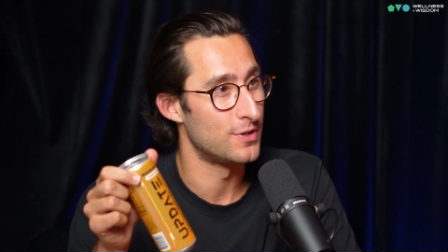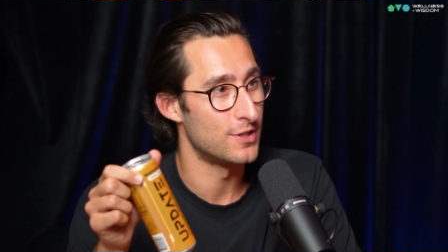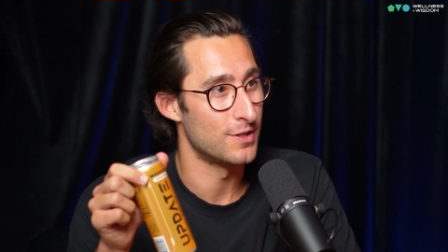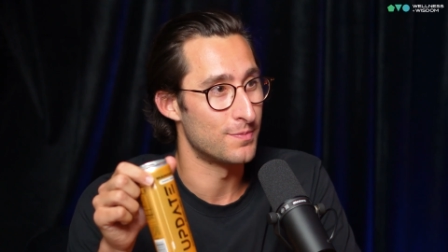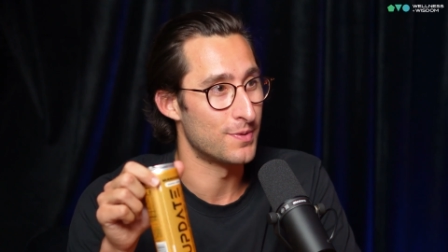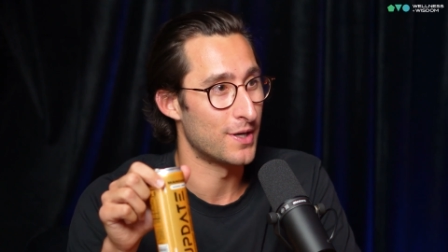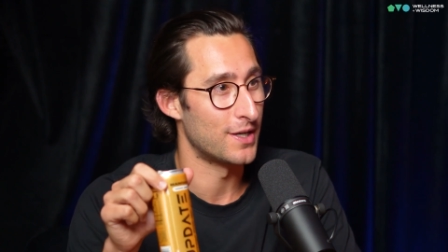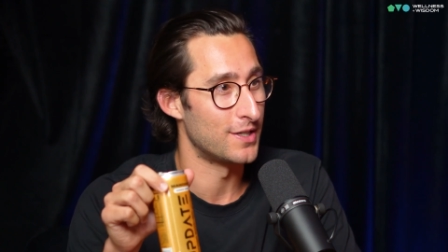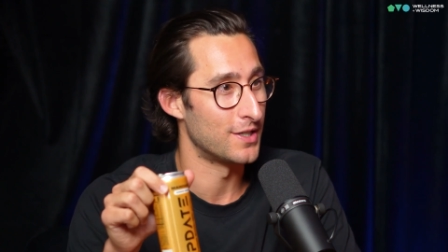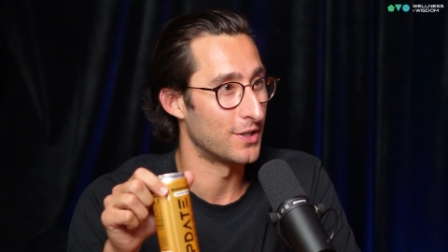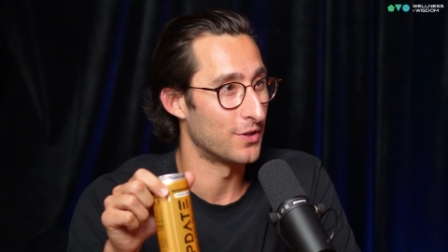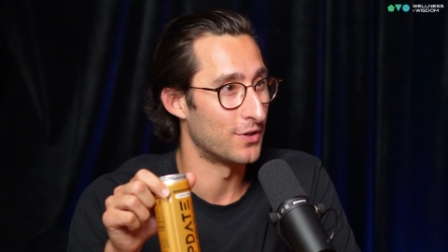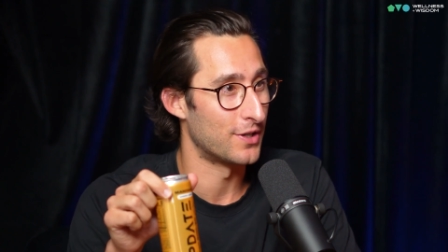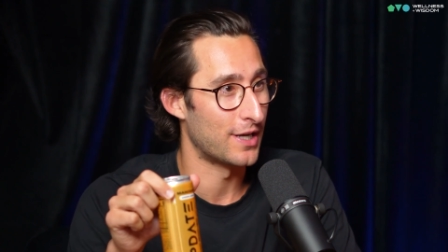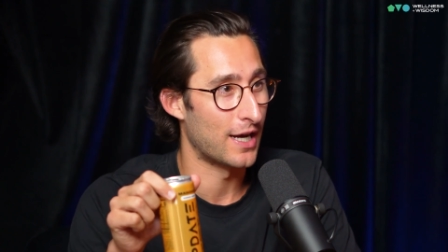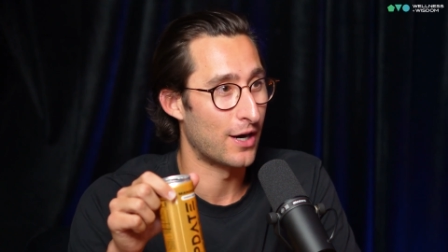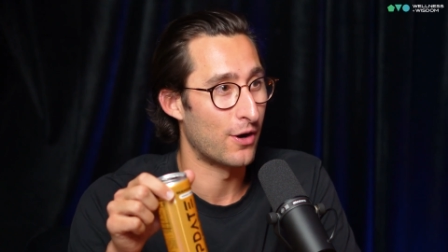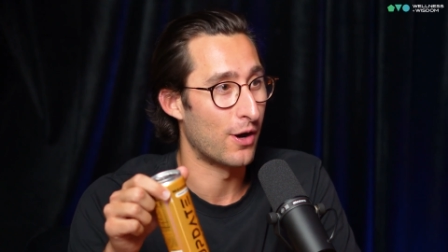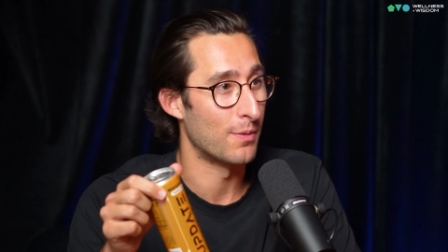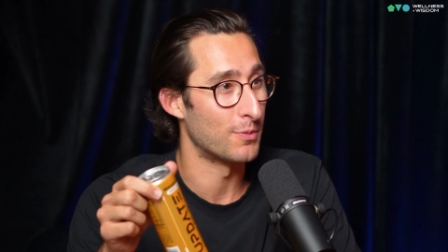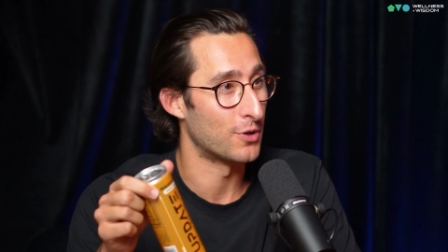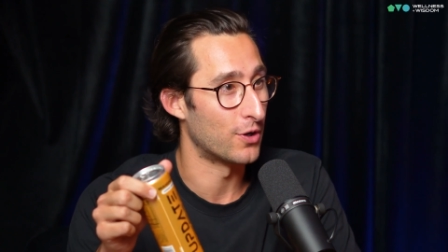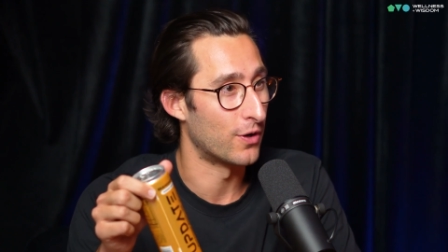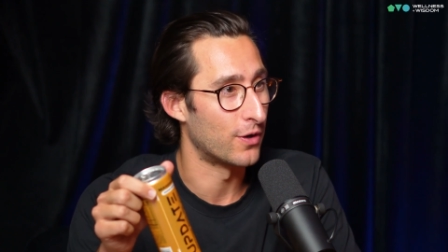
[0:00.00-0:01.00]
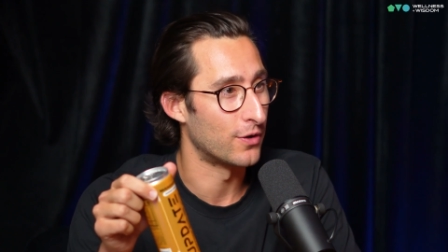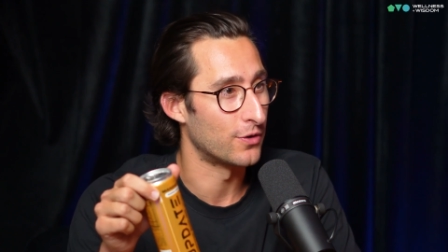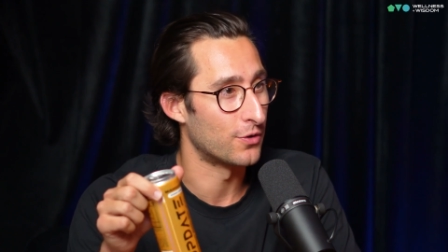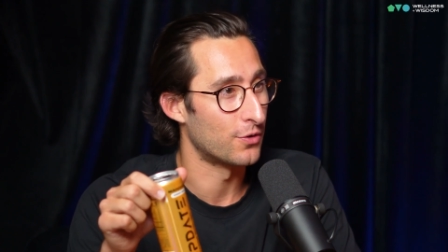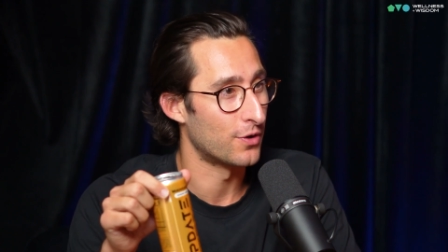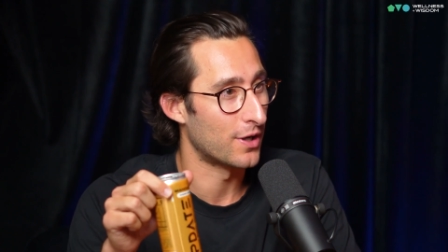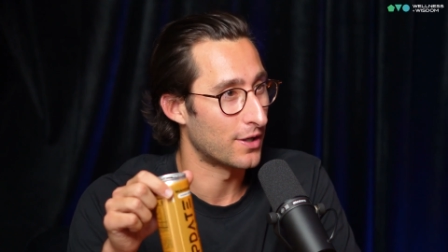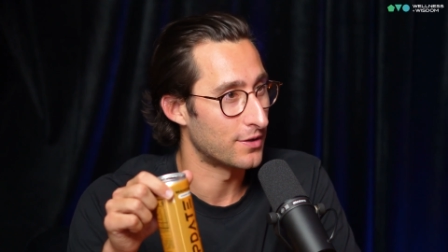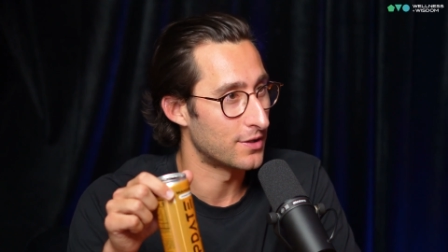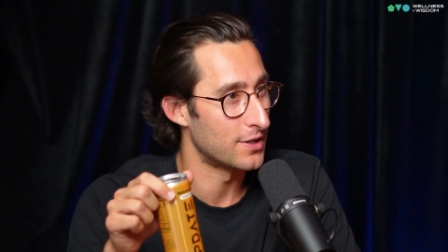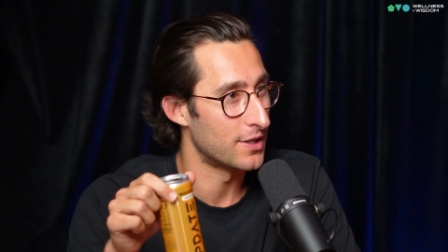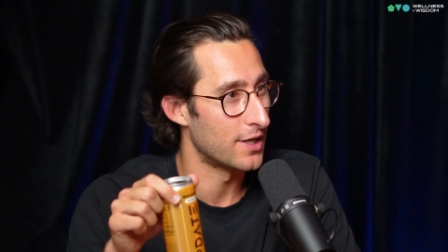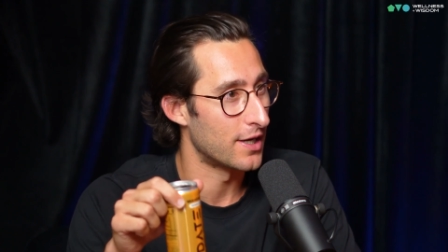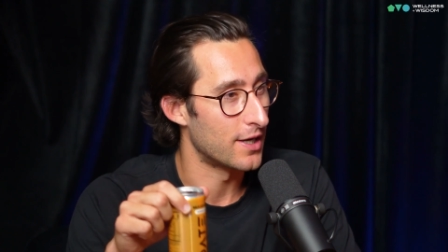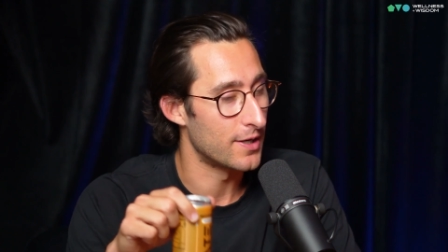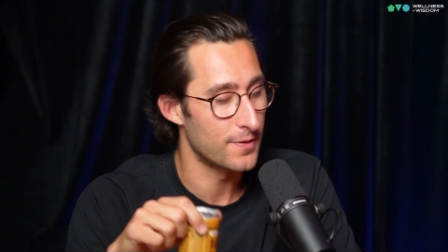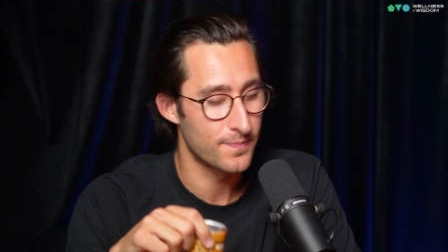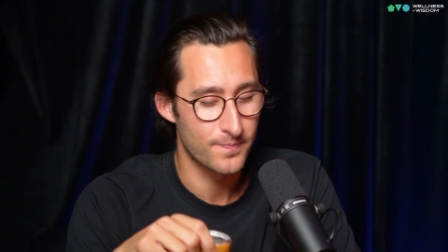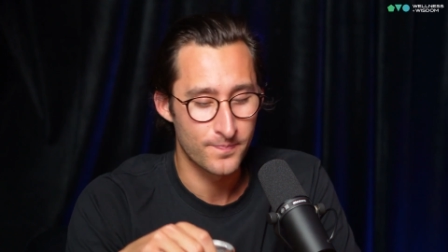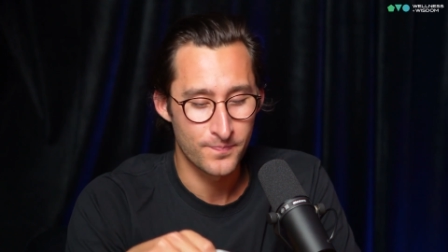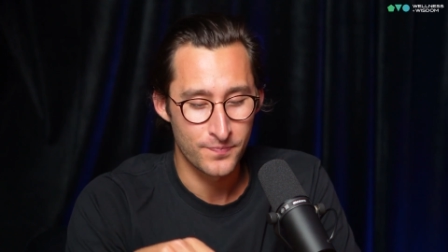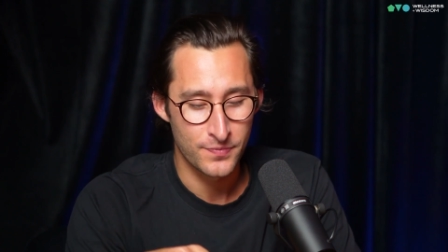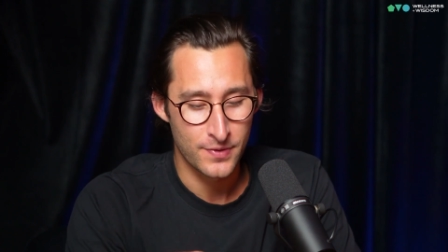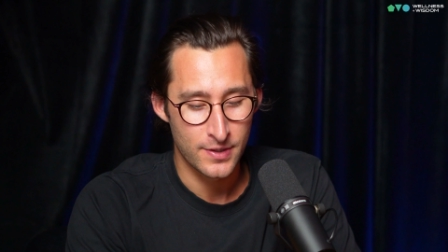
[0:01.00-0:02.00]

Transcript: depending on how I'm going throughout the day.